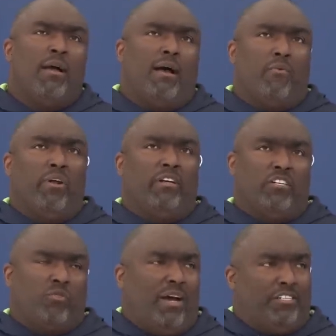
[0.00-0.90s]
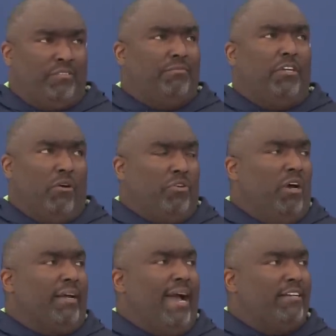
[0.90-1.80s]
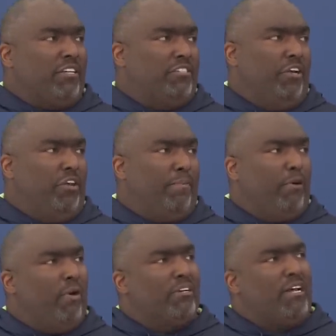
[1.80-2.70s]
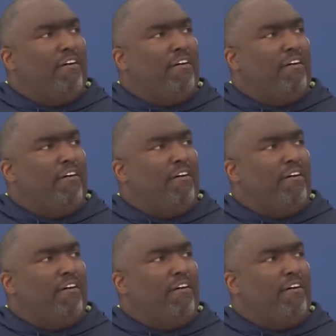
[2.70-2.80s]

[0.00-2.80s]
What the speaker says: Really just watching, you know, young guys continue to progress.